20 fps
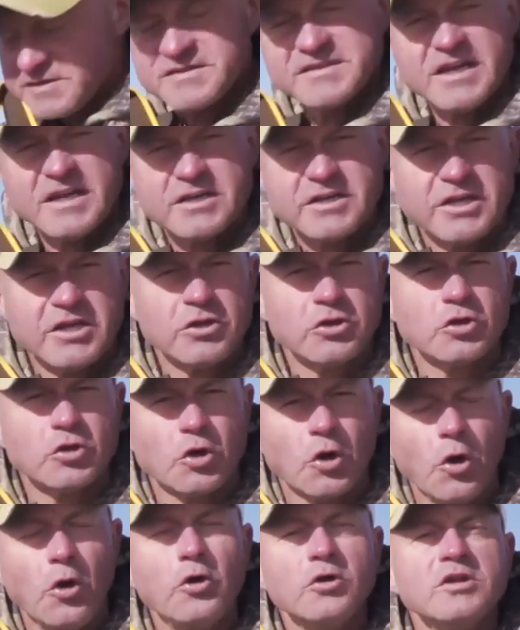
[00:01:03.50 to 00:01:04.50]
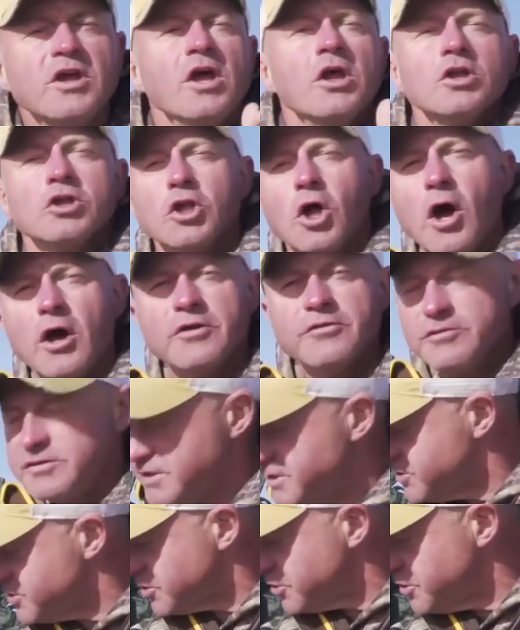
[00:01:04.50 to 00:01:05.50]
Scent Killer Gold laundry
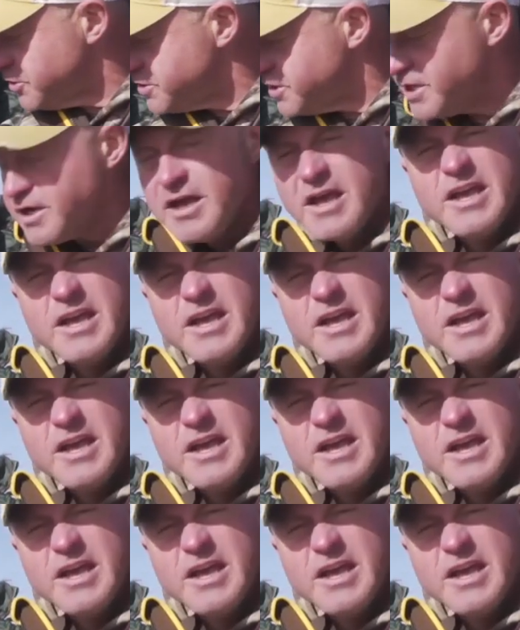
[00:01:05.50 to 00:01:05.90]
detergent,